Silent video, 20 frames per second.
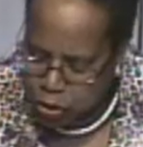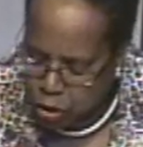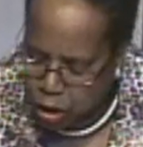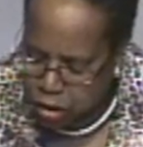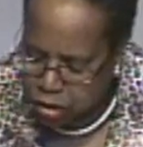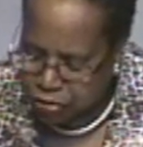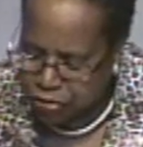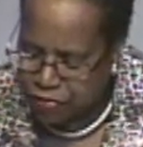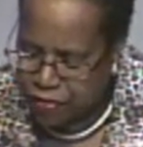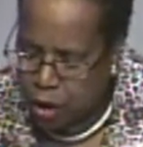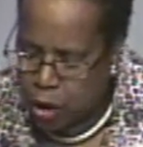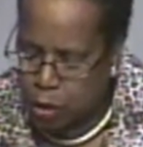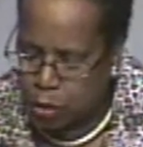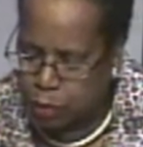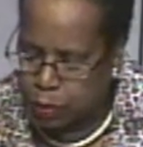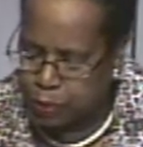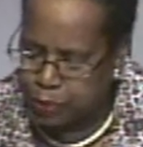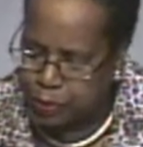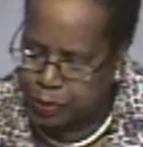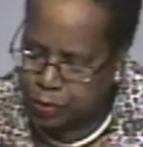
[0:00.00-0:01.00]
on the
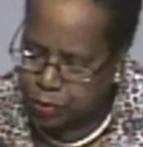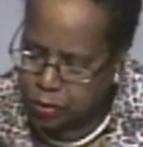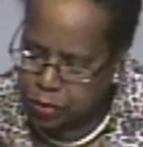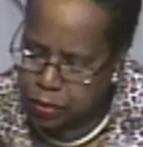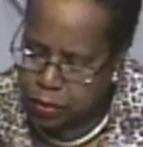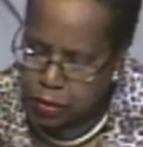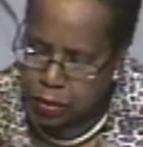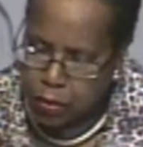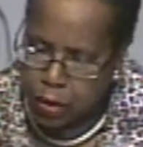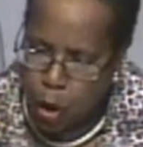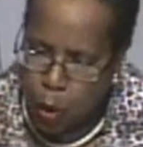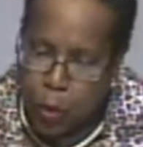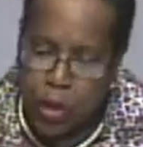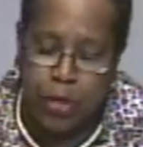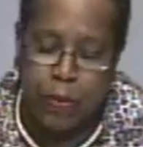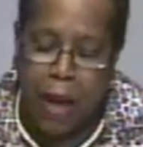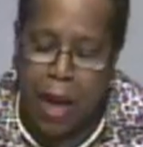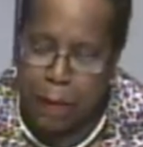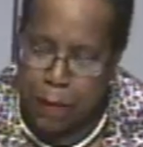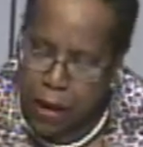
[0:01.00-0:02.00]
phone with
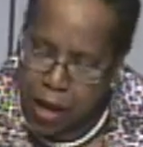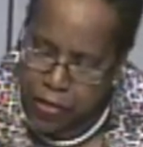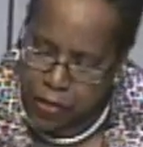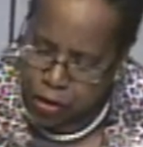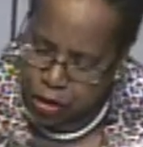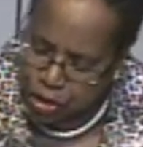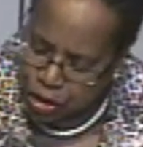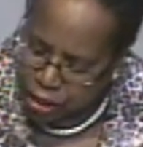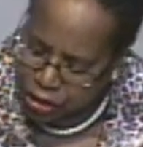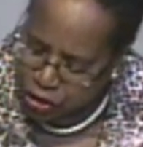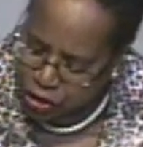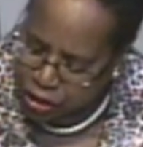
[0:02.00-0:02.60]
my mother just